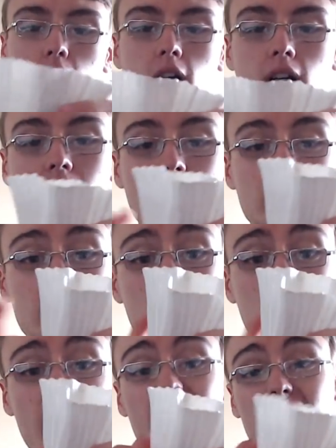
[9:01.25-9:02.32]
But
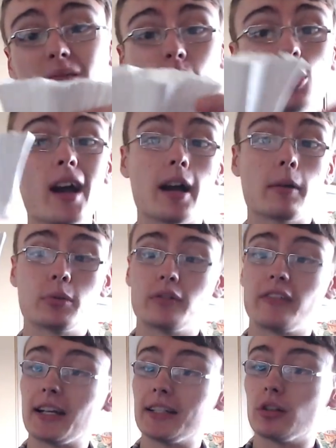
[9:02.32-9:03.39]
So yeah, I'm quite happy
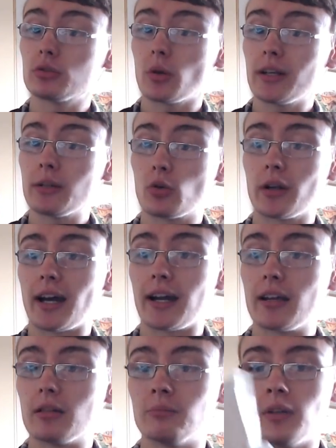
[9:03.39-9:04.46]
with that. You know, 20 quid
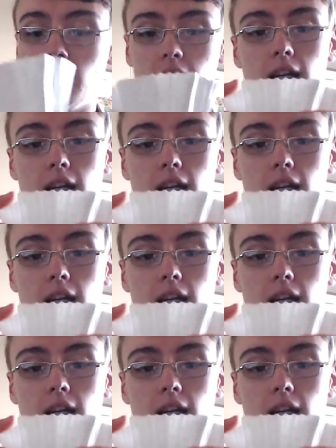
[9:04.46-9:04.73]
item.